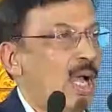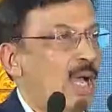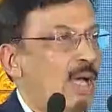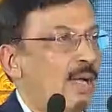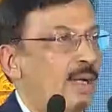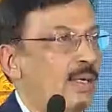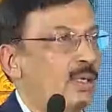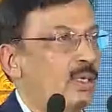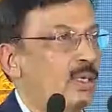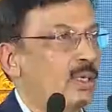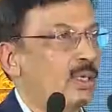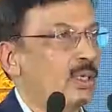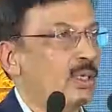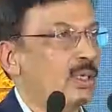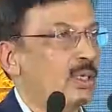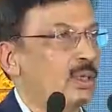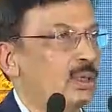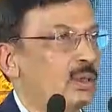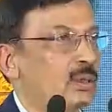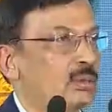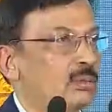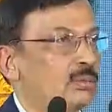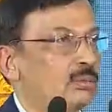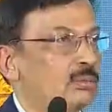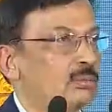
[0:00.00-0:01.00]
And
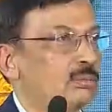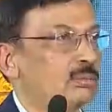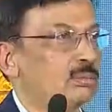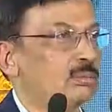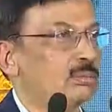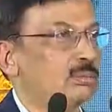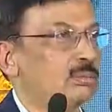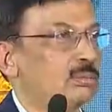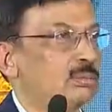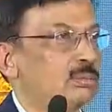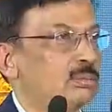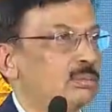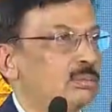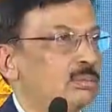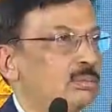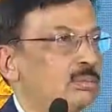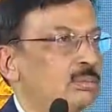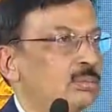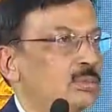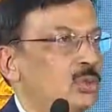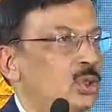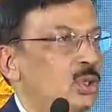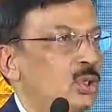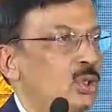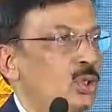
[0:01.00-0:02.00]

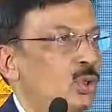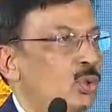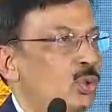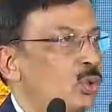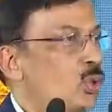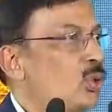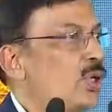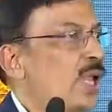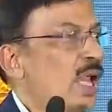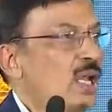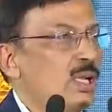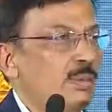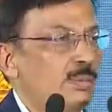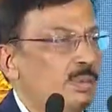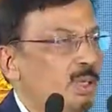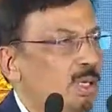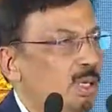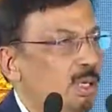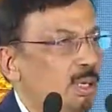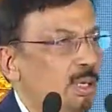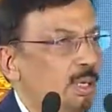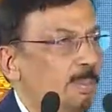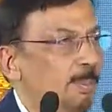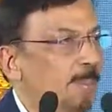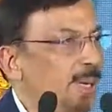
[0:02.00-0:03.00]
um, who can be
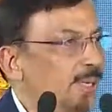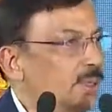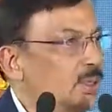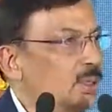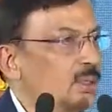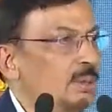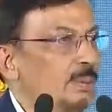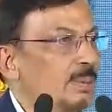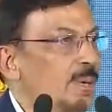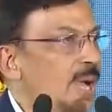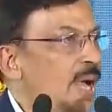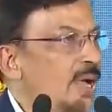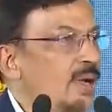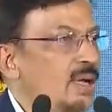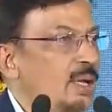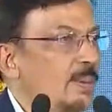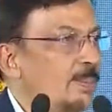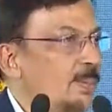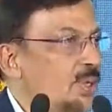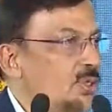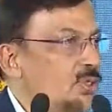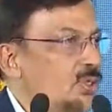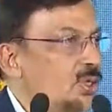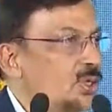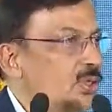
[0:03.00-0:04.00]
a better brand
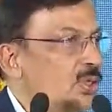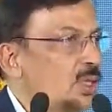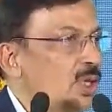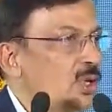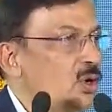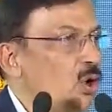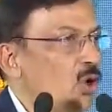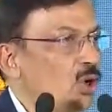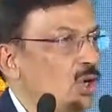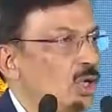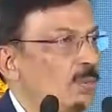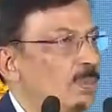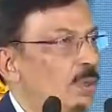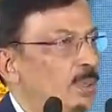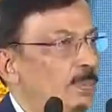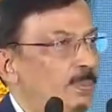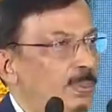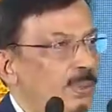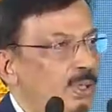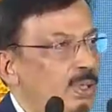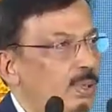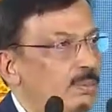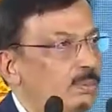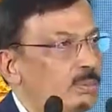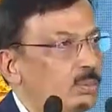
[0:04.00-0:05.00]
ambassador than Honorable
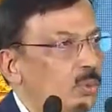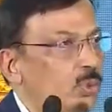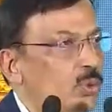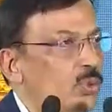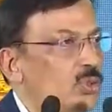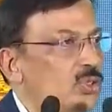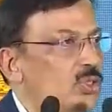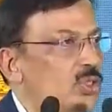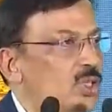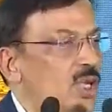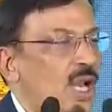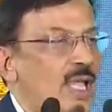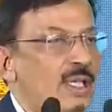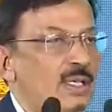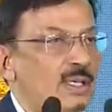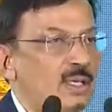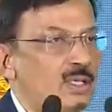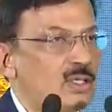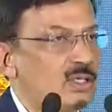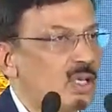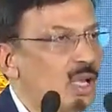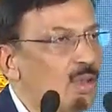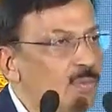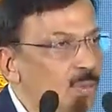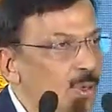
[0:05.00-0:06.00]
P M, who is trying
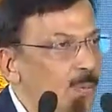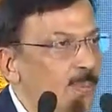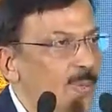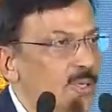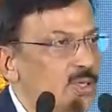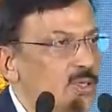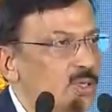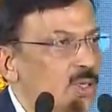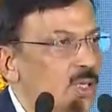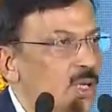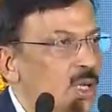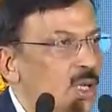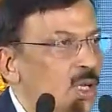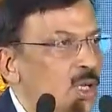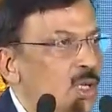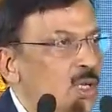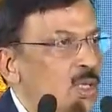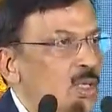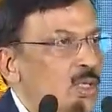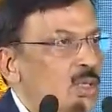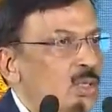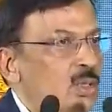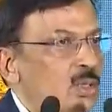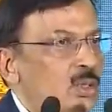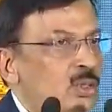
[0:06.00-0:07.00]
his level best.
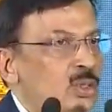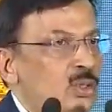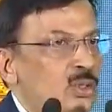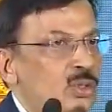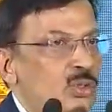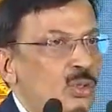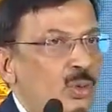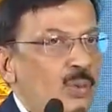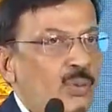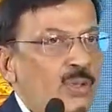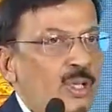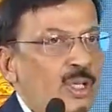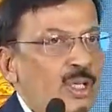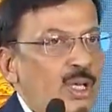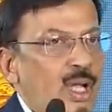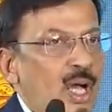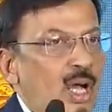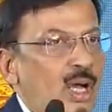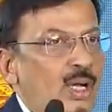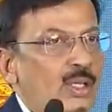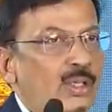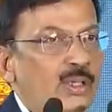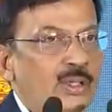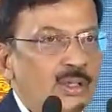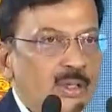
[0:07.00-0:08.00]
So we
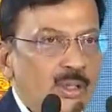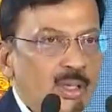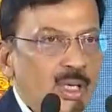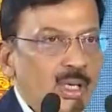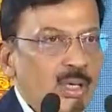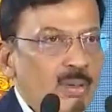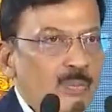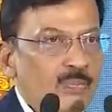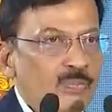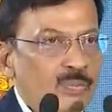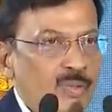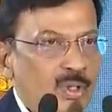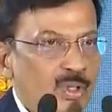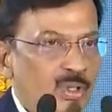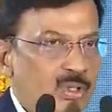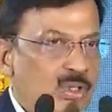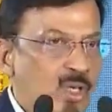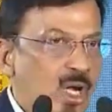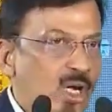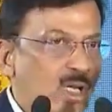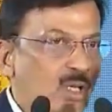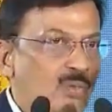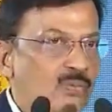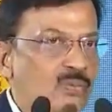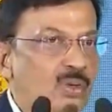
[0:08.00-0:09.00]
are here,
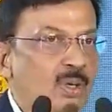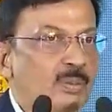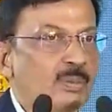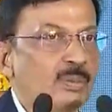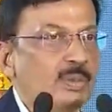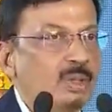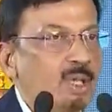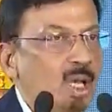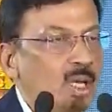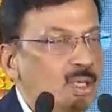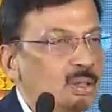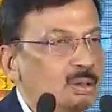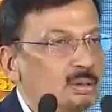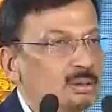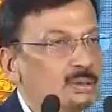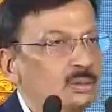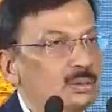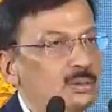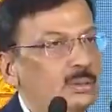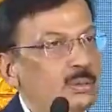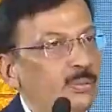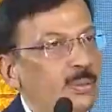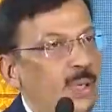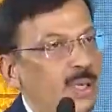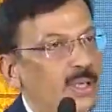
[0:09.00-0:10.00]
starting from
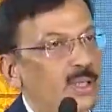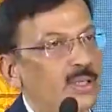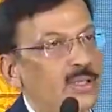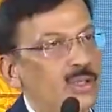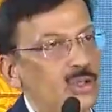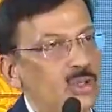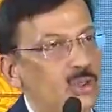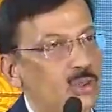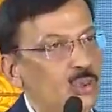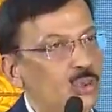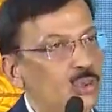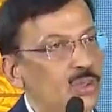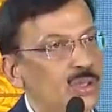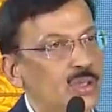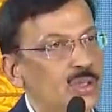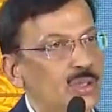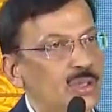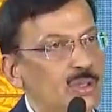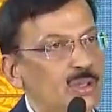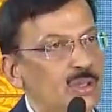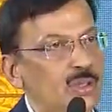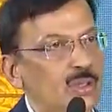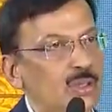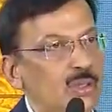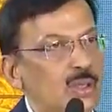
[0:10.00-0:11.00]
young budding
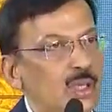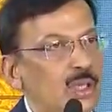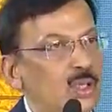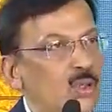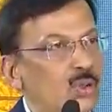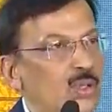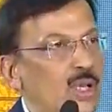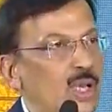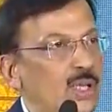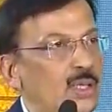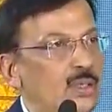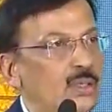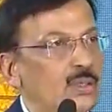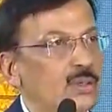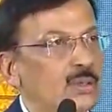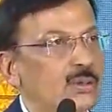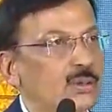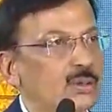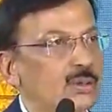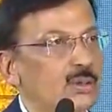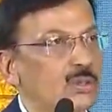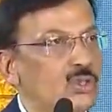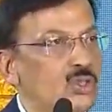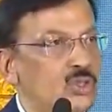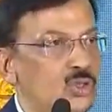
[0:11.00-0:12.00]
students. You
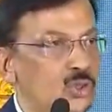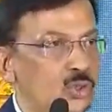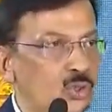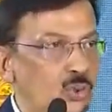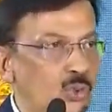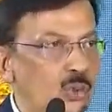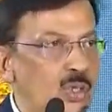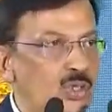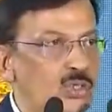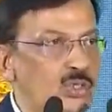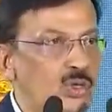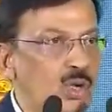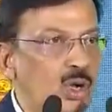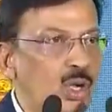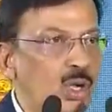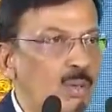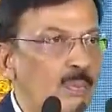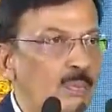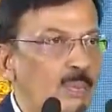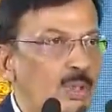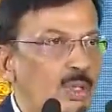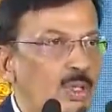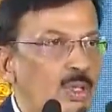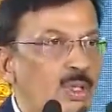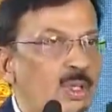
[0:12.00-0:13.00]
can do a
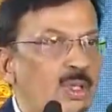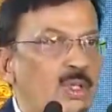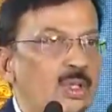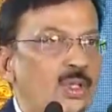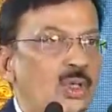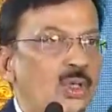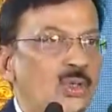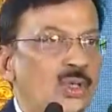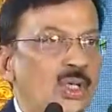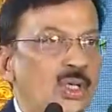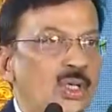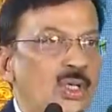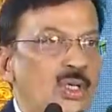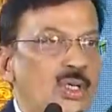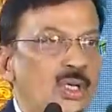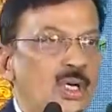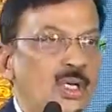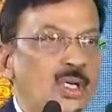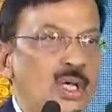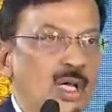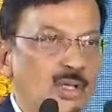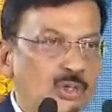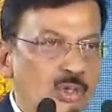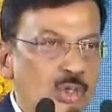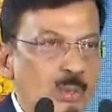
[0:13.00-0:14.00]
job, you can
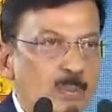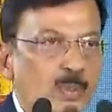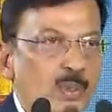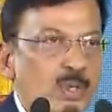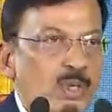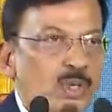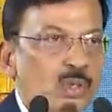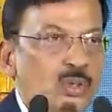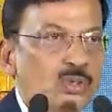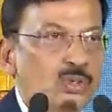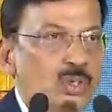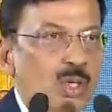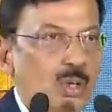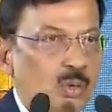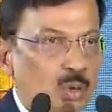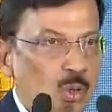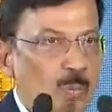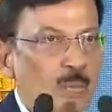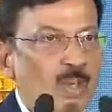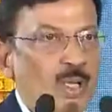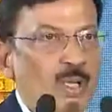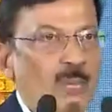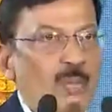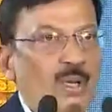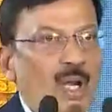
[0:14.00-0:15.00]
create entrepreneurs, you can
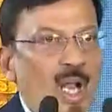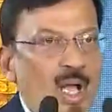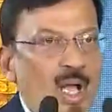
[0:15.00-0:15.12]
become an